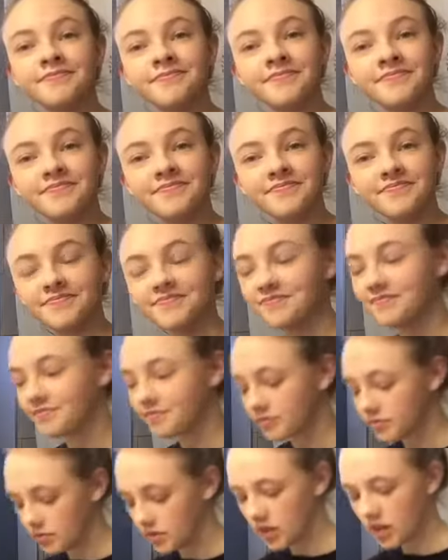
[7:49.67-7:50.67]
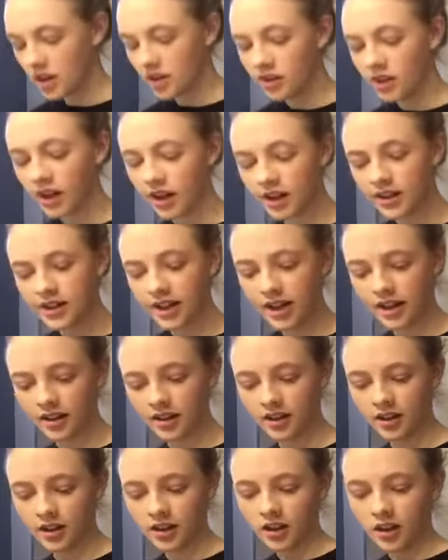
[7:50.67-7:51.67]
And then I
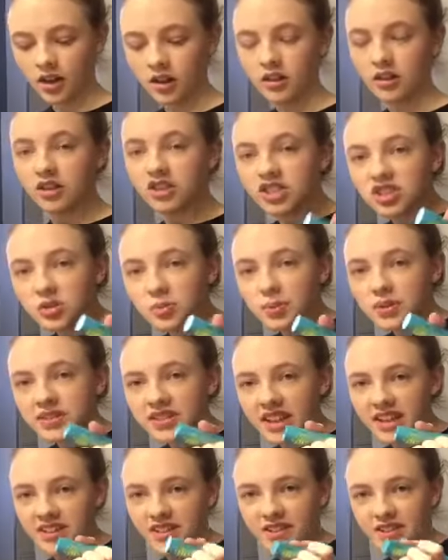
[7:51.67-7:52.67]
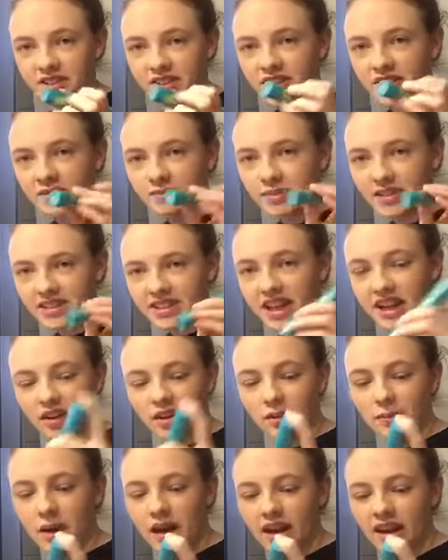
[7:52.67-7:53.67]
take the Supersizer
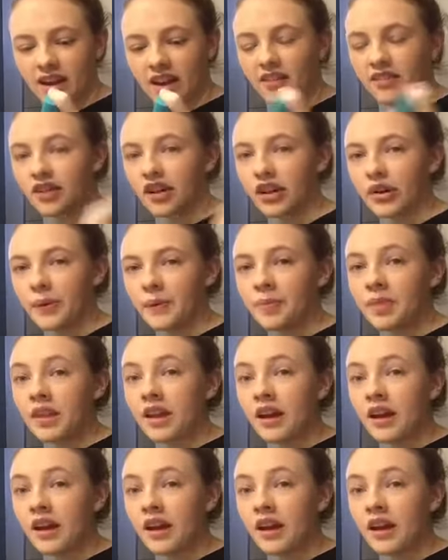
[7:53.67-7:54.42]
mascara by CoverGirl.